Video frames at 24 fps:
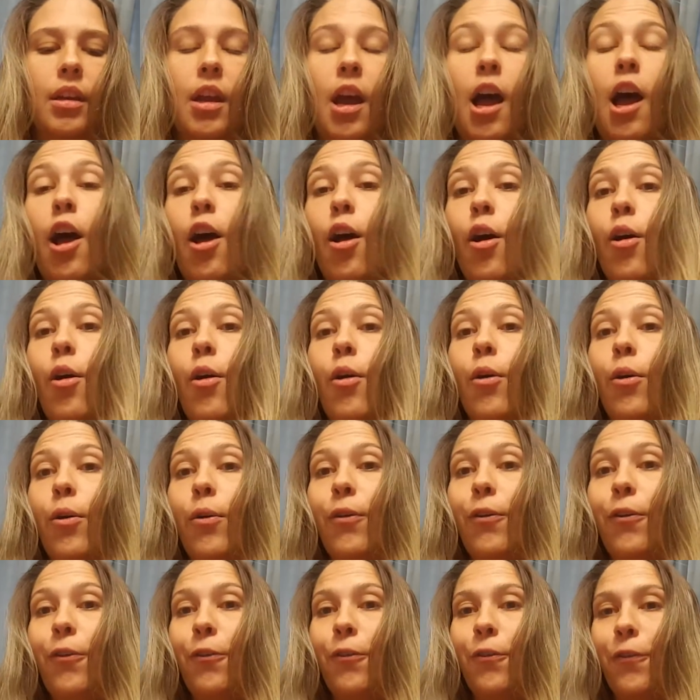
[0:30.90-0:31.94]

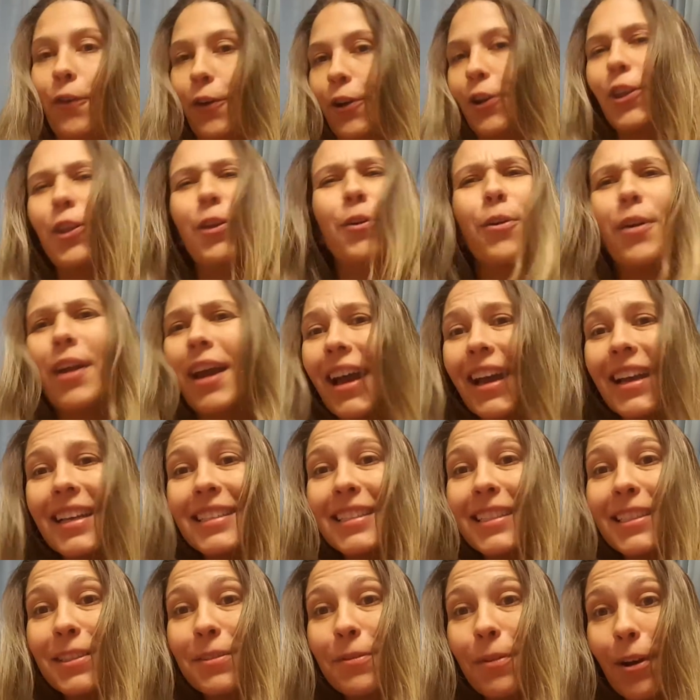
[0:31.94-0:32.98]
oh, for you guys,
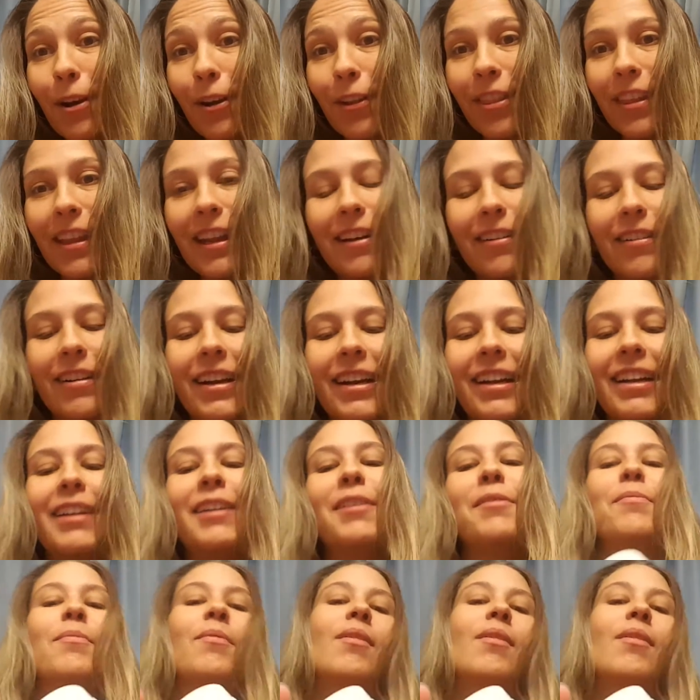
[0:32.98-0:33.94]
it's worth it, right?